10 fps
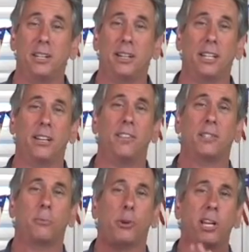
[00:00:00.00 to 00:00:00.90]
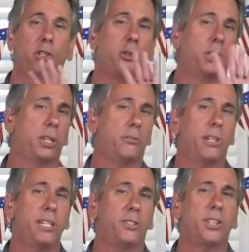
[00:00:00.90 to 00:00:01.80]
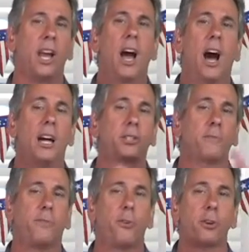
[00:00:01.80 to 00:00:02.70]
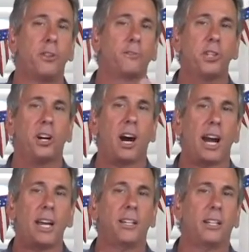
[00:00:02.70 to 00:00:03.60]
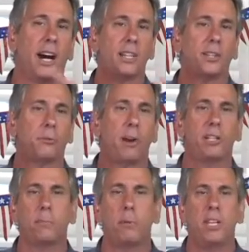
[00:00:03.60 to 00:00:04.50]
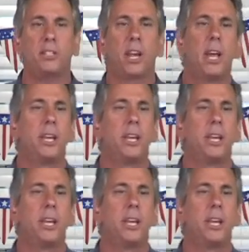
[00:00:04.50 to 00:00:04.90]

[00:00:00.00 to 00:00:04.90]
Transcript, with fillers: I'm going to give you some great twist on some Fourth of July classic recipes.